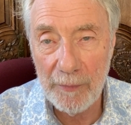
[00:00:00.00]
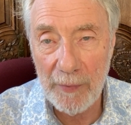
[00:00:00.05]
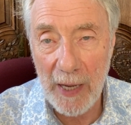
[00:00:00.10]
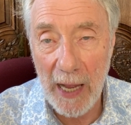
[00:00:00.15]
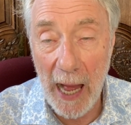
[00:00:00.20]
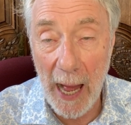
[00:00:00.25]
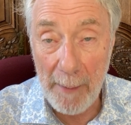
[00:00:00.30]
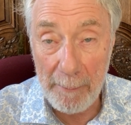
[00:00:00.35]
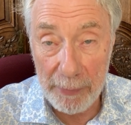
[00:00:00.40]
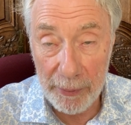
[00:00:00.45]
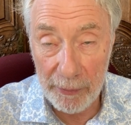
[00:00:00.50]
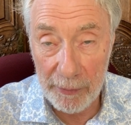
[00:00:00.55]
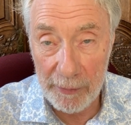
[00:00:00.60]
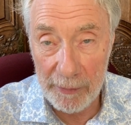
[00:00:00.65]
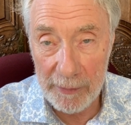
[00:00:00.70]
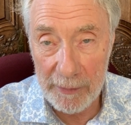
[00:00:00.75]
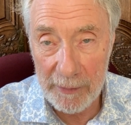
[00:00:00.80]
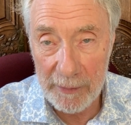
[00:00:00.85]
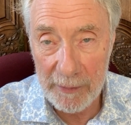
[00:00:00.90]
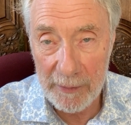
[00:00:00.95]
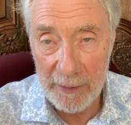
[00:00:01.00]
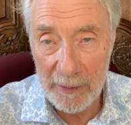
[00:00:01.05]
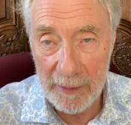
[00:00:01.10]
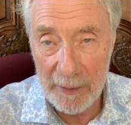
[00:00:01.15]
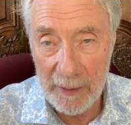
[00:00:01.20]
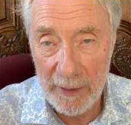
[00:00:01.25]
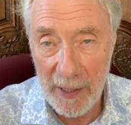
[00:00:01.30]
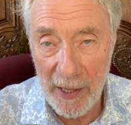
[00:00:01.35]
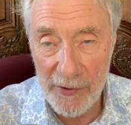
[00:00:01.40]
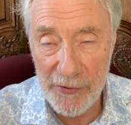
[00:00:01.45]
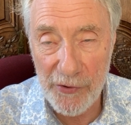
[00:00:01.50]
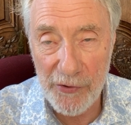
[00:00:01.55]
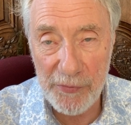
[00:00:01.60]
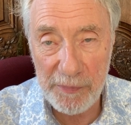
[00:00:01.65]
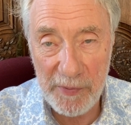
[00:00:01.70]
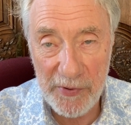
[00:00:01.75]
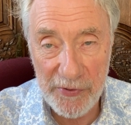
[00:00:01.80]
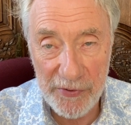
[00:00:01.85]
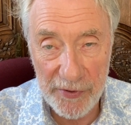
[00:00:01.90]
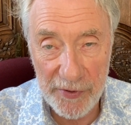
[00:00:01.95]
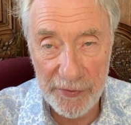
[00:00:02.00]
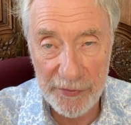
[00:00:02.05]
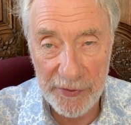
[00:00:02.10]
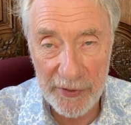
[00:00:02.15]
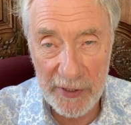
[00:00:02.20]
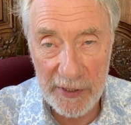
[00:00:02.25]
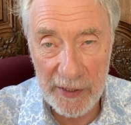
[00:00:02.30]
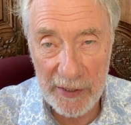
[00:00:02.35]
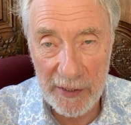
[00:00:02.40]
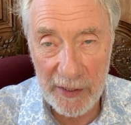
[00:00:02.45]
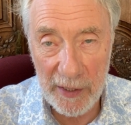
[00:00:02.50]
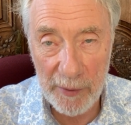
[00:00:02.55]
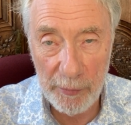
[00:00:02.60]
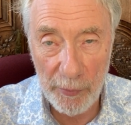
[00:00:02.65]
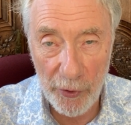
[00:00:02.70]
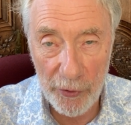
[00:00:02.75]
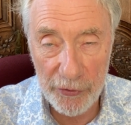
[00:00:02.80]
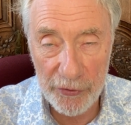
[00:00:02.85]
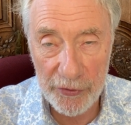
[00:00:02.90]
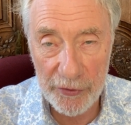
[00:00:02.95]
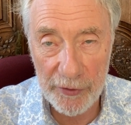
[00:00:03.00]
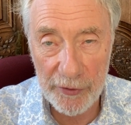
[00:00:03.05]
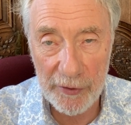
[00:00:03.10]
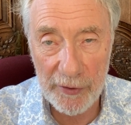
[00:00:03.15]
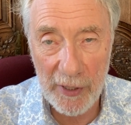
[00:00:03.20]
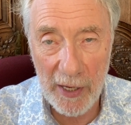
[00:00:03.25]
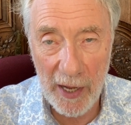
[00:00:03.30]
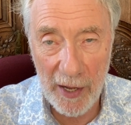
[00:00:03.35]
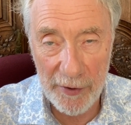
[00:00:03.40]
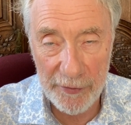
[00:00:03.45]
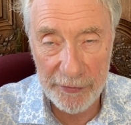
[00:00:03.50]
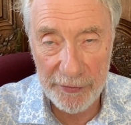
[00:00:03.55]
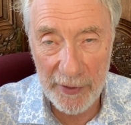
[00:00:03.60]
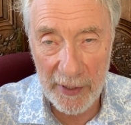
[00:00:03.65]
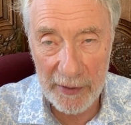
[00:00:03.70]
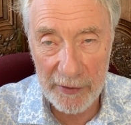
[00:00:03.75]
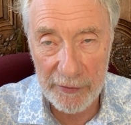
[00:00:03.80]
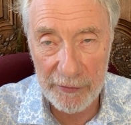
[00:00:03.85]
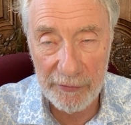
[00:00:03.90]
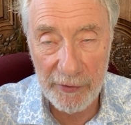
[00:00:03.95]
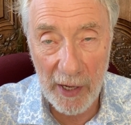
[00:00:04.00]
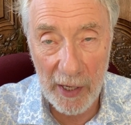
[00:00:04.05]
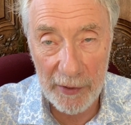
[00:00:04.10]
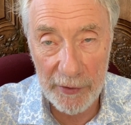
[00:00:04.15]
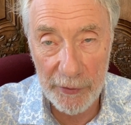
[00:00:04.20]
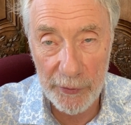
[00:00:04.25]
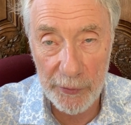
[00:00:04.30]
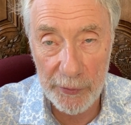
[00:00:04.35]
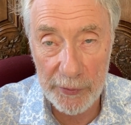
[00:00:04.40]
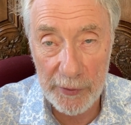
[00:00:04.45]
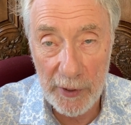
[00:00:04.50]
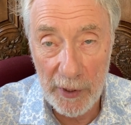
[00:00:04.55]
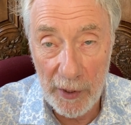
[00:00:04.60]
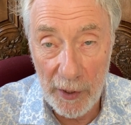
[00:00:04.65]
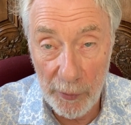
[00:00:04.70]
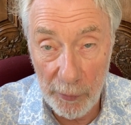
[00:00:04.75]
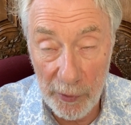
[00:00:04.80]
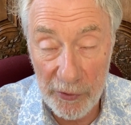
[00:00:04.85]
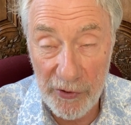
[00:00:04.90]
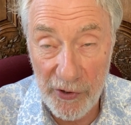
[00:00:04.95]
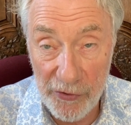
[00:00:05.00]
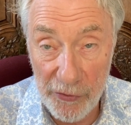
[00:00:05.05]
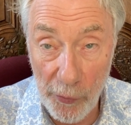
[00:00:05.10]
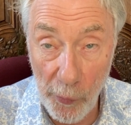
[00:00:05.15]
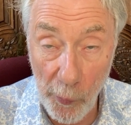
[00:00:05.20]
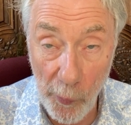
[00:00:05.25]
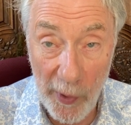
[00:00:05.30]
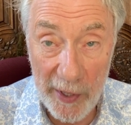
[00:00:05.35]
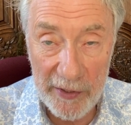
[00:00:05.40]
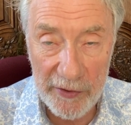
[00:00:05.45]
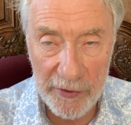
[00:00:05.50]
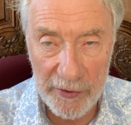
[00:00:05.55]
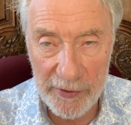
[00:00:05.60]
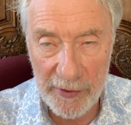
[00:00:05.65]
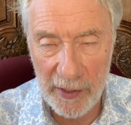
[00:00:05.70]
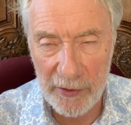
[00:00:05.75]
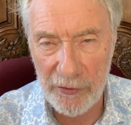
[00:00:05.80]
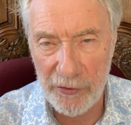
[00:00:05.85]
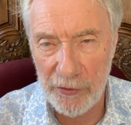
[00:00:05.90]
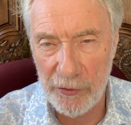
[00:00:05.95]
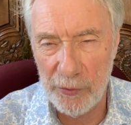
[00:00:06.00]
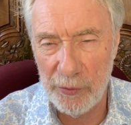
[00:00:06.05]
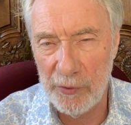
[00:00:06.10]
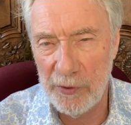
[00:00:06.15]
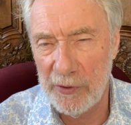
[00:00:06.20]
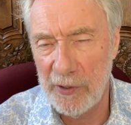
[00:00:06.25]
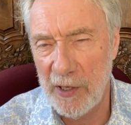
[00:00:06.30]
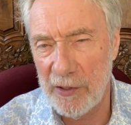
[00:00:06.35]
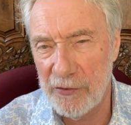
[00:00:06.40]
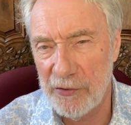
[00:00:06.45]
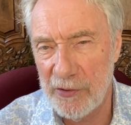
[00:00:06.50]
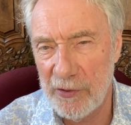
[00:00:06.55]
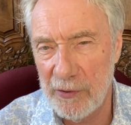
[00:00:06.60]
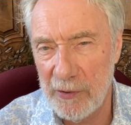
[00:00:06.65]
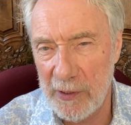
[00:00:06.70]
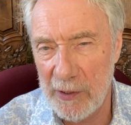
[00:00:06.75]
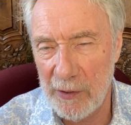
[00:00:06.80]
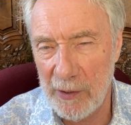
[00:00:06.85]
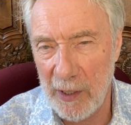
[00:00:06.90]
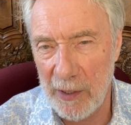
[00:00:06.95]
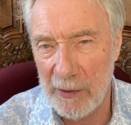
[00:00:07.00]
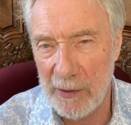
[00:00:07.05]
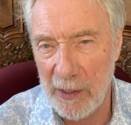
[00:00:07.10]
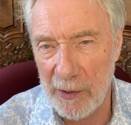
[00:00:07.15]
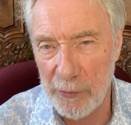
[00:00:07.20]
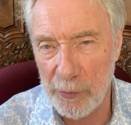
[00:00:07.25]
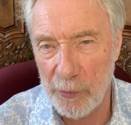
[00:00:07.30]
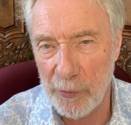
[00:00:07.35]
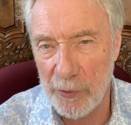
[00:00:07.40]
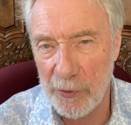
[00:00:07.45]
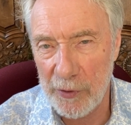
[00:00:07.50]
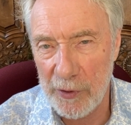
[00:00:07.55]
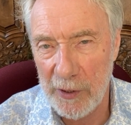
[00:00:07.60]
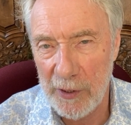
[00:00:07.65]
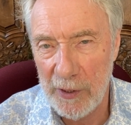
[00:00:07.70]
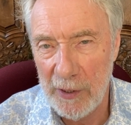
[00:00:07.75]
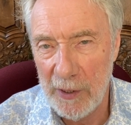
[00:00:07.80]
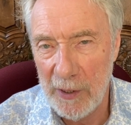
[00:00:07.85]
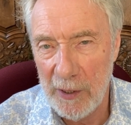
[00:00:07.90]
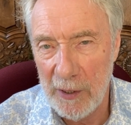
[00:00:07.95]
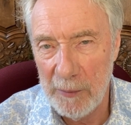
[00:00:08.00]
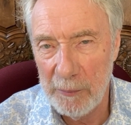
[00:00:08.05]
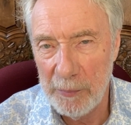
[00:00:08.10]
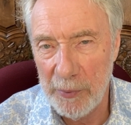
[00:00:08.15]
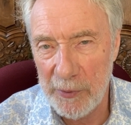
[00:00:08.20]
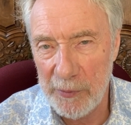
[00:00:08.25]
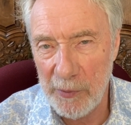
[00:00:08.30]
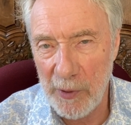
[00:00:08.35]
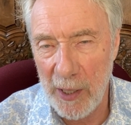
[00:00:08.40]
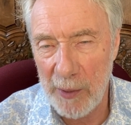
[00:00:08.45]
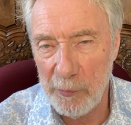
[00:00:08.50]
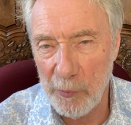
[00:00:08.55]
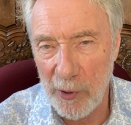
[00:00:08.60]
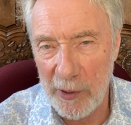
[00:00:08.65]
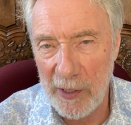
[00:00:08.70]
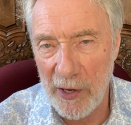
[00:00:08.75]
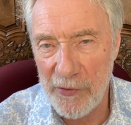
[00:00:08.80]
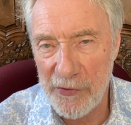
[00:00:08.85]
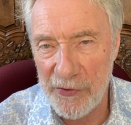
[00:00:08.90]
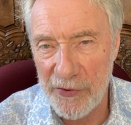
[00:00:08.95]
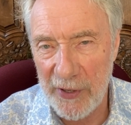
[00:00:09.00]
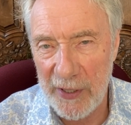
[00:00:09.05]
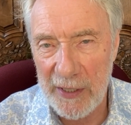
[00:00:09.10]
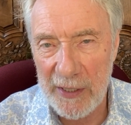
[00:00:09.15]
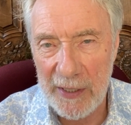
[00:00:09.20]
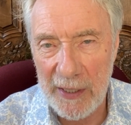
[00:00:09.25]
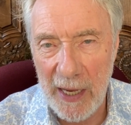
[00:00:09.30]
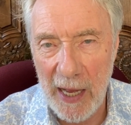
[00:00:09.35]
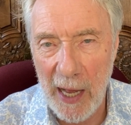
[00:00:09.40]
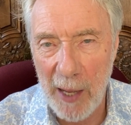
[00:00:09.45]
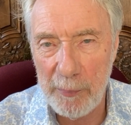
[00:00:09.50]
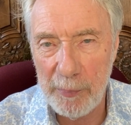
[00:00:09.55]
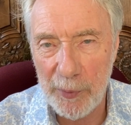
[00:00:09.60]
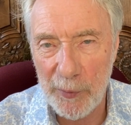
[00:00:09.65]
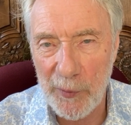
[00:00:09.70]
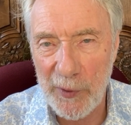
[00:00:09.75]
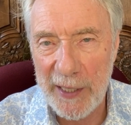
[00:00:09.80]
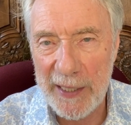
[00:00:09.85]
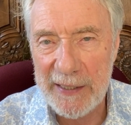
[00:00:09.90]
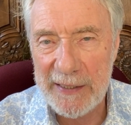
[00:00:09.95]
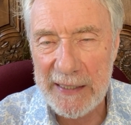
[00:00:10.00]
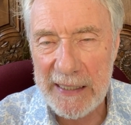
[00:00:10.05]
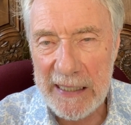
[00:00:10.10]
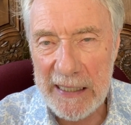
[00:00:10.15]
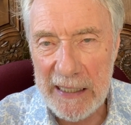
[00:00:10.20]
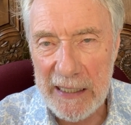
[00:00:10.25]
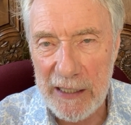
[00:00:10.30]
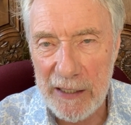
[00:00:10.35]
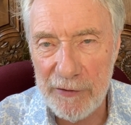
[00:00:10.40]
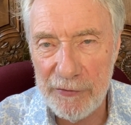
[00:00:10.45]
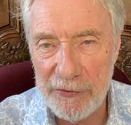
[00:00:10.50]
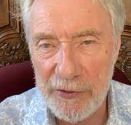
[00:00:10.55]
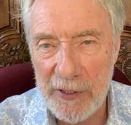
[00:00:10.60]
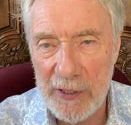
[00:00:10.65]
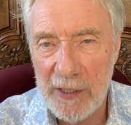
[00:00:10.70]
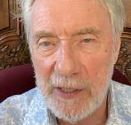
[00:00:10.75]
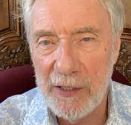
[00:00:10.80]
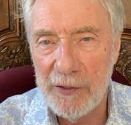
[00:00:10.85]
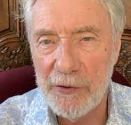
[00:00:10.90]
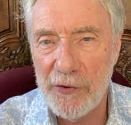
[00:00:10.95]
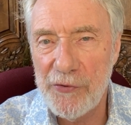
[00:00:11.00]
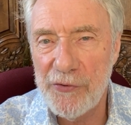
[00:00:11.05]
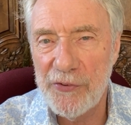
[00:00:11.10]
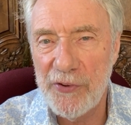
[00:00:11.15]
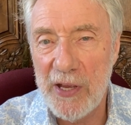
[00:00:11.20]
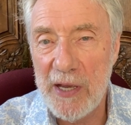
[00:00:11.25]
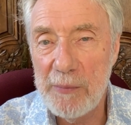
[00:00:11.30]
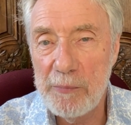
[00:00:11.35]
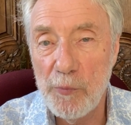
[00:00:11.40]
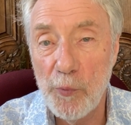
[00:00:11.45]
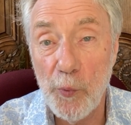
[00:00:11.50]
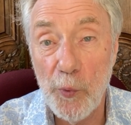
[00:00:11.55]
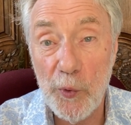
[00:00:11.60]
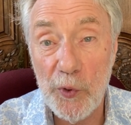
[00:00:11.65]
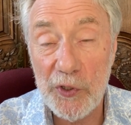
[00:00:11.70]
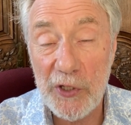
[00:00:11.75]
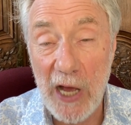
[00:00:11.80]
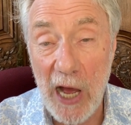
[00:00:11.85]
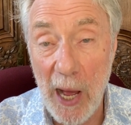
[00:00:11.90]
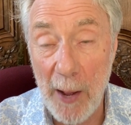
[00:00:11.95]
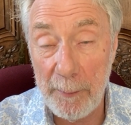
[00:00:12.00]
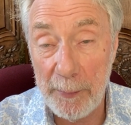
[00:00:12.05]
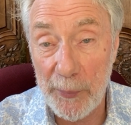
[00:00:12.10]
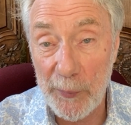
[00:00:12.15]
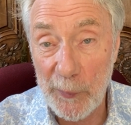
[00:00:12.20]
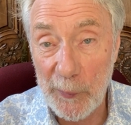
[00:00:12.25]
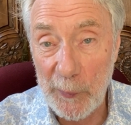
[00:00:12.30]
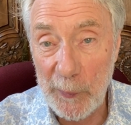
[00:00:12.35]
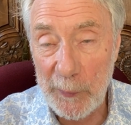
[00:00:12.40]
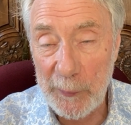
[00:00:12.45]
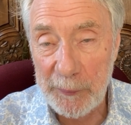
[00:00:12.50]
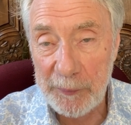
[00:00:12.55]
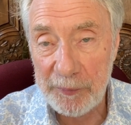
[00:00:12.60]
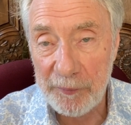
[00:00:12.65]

apple has a specific emotional affect value, which is a weight attached to an edge in the network. And when I say apple and Eve, the same word apple